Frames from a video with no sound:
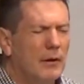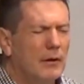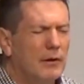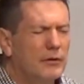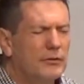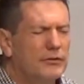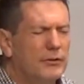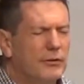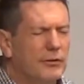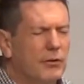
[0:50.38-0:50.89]

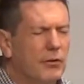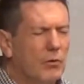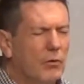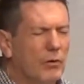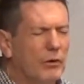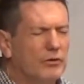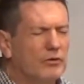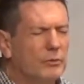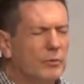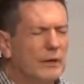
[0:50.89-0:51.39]
so the
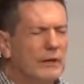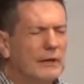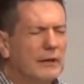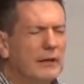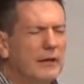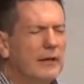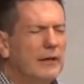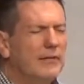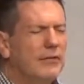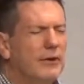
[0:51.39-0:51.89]
lord as we
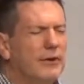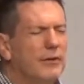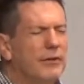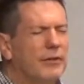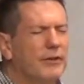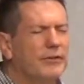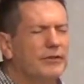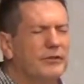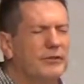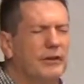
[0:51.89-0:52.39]
leave here
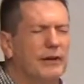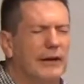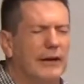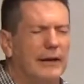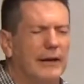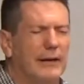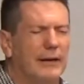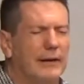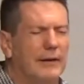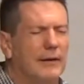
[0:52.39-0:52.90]
this
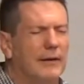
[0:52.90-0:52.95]
day